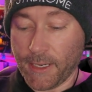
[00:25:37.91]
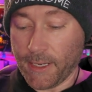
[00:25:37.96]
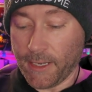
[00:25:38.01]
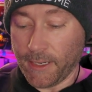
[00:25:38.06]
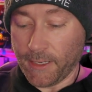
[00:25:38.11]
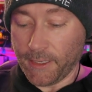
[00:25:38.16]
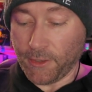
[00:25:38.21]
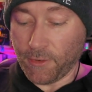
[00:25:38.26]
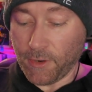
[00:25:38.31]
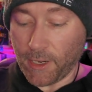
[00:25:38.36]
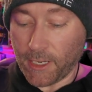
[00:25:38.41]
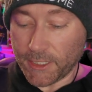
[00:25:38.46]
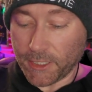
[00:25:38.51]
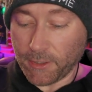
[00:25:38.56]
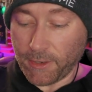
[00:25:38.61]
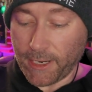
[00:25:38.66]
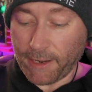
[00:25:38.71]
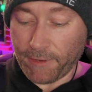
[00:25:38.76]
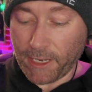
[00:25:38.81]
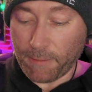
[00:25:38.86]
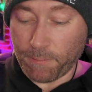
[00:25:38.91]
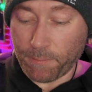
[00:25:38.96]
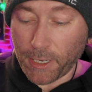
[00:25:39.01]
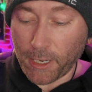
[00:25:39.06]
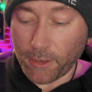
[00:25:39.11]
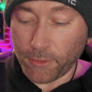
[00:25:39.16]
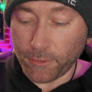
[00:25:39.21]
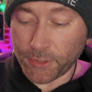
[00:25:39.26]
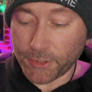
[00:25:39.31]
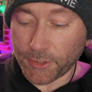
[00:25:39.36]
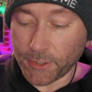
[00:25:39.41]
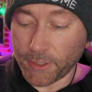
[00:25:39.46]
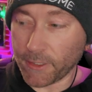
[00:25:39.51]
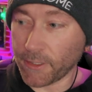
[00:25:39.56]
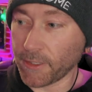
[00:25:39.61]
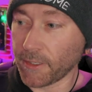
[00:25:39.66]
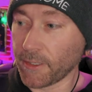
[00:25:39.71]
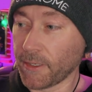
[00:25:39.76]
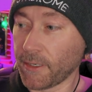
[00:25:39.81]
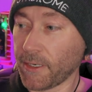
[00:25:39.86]
You also have a
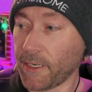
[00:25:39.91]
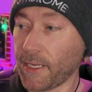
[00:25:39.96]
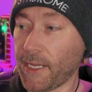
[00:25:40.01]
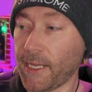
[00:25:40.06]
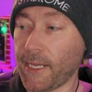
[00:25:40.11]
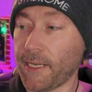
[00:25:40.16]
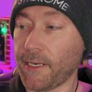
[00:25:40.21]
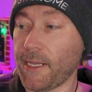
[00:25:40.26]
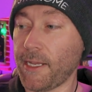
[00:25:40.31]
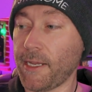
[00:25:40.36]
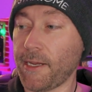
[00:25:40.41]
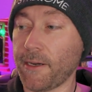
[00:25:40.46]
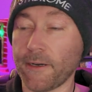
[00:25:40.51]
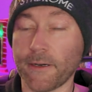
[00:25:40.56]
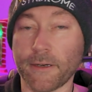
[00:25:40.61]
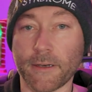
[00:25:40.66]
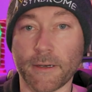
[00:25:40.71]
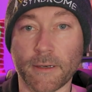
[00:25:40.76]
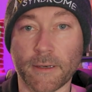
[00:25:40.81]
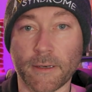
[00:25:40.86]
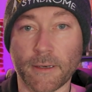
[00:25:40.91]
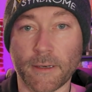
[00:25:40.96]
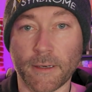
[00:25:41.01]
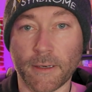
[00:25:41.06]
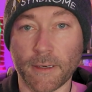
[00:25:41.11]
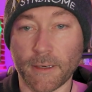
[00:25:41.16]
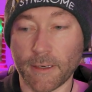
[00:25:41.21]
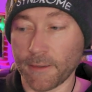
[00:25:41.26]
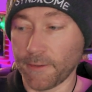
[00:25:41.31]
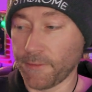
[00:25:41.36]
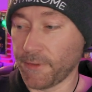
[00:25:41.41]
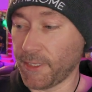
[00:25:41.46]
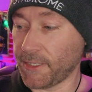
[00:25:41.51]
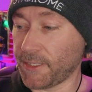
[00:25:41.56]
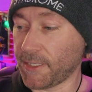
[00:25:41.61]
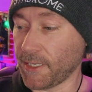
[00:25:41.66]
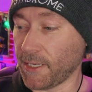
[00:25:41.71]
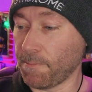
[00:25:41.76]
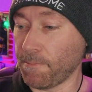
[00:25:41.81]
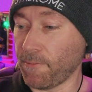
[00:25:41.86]
poster in here
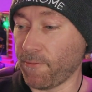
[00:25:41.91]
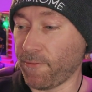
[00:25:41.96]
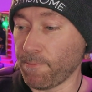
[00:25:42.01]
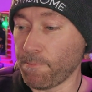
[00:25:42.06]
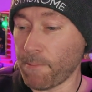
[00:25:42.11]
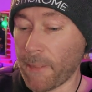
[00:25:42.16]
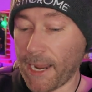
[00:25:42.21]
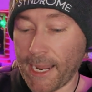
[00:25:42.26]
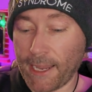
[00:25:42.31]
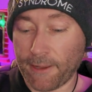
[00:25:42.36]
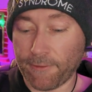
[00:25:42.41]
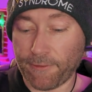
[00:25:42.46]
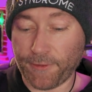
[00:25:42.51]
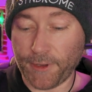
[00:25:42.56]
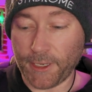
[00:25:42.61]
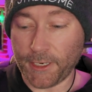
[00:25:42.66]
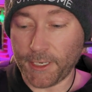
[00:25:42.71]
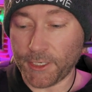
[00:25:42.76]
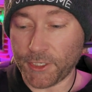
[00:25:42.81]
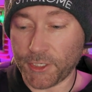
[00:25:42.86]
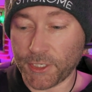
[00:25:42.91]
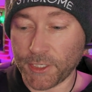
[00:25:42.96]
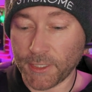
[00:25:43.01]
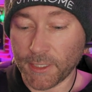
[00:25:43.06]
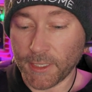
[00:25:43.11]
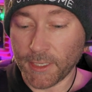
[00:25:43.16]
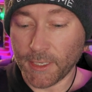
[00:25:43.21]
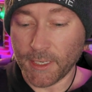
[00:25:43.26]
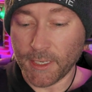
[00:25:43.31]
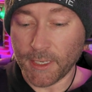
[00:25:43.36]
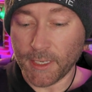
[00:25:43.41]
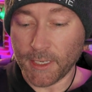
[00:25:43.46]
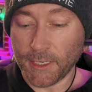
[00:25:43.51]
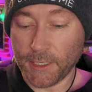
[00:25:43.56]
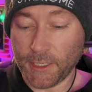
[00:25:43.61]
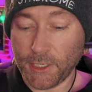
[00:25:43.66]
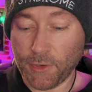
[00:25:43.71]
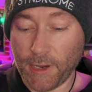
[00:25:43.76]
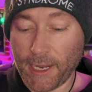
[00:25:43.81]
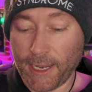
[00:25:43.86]
that's a matte finish.
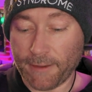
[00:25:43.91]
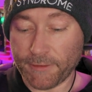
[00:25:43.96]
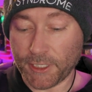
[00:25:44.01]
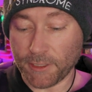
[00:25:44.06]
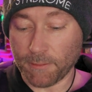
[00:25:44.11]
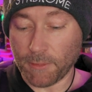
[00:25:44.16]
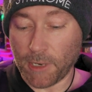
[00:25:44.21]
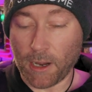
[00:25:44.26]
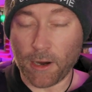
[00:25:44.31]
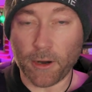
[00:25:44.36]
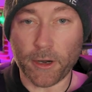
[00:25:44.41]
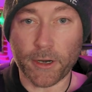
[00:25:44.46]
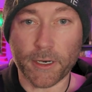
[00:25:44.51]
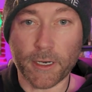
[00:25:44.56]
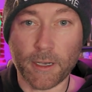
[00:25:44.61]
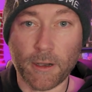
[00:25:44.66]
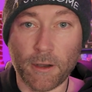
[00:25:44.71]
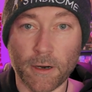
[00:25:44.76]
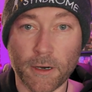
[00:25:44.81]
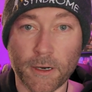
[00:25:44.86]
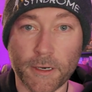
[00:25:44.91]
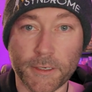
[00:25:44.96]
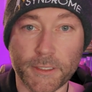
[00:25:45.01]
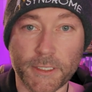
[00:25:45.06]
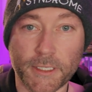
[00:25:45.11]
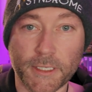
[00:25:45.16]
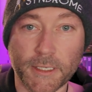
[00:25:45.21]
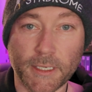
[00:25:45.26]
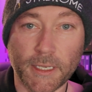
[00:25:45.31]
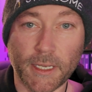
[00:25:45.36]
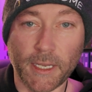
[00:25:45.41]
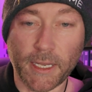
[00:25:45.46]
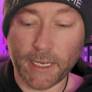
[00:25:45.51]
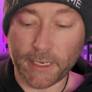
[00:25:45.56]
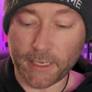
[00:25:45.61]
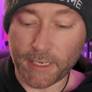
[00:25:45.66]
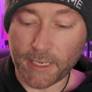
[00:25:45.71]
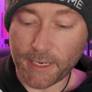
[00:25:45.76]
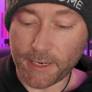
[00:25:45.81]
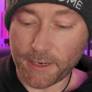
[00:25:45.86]
You have some art cards
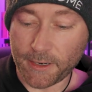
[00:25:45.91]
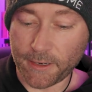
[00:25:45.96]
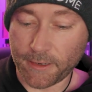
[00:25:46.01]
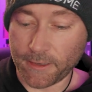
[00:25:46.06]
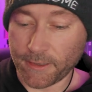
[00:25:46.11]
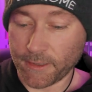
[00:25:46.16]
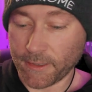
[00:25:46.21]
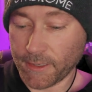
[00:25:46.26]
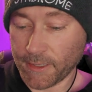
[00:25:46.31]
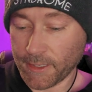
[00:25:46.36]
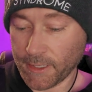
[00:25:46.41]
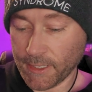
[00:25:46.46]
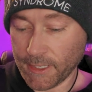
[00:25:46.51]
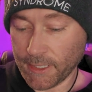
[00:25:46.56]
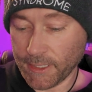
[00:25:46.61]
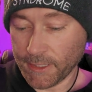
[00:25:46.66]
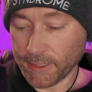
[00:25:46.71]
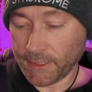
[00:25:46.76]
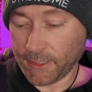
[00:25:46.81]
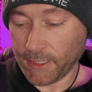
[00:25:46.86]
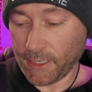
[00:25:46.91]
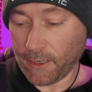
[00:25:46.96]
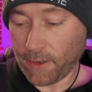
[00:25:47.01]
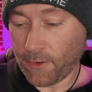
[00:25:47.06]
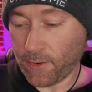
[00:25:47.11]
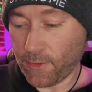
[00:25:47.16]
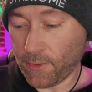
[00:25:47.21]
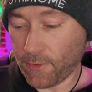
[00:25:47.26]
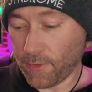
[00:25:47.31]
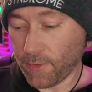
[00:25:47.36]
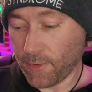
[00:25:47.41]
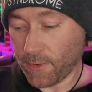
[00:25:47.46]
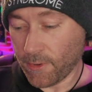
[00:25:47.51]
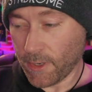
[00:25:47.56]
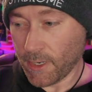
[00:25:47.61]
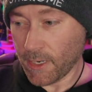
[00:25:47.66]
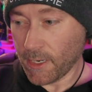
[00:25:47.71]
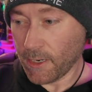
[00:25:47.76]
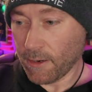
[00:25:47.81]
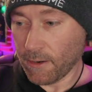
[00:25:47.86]
in here. So
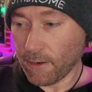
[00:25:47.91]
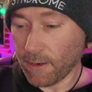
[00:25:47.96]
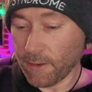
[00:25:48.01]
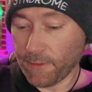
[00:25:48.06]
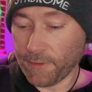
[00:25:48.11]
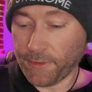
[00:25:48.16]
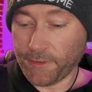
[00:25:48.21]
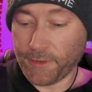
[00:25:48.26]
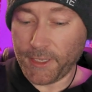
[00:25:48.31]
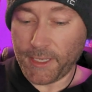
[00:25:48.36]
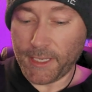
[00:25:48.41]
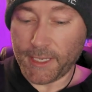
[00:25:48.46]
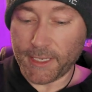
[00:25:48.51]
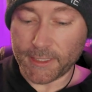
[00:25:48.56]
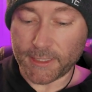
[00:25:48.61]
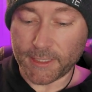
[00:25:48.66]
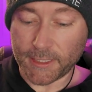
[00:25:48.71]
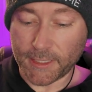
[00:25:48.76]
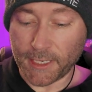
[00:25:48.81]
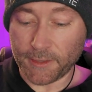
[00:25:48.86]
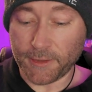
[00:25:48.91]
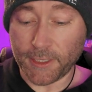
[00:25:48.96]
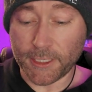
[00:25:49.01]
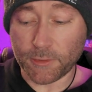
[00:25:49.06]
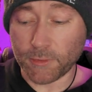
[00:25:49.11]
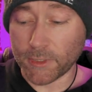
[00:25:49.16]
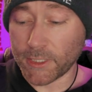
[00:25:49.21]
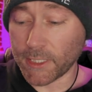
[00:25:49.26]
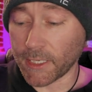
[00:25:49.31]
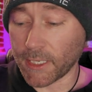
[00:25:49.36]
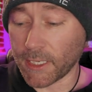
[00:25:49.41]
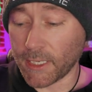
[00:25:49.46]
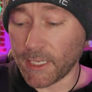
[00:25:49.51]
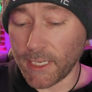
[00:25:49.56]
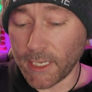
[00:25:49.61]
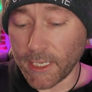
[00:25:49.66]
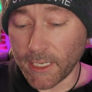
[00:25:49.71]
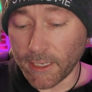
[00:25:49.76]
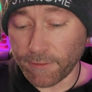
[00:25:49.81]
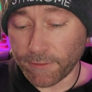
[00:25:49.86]
this was a
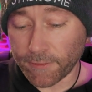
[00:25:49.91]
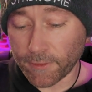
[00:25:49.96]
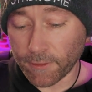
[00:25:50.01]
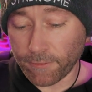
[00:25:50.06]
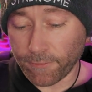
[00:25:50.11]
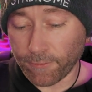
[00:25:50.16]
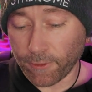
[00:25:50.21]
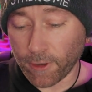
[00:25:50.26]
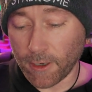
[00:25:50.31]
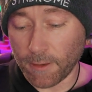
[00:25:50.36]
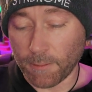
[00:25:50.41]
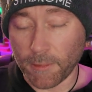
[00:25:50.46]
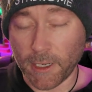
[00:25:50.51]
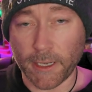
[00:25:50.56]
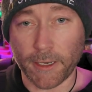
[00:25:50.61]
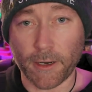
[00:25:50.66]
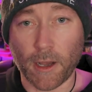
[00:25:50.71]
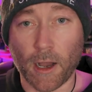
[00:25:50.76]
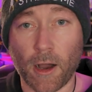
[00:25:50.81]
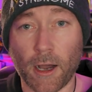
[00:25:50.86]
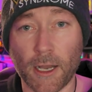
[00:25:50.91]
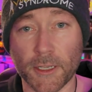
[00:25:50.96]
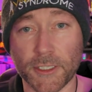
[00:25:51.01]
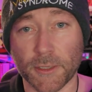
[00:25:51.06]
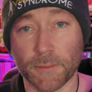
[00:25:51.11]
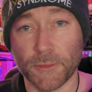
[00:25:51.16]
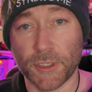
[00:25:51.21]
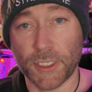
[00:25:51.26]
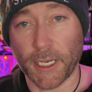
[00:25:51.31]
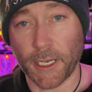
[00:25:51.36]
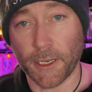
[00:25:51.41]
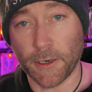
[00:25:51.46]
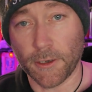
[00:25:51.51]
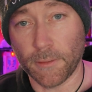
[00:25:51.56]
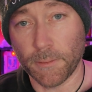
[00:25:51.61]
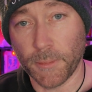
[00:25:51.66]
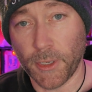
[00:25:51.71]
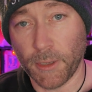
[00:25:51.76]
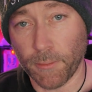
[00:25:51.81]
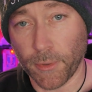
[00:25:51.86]
gift from an awesome
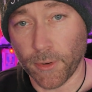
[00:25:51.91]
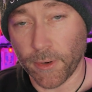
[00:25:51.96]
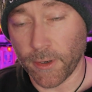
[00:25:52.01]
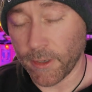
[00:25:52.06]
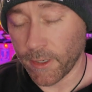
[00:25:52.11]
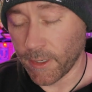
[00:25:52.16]
channel member,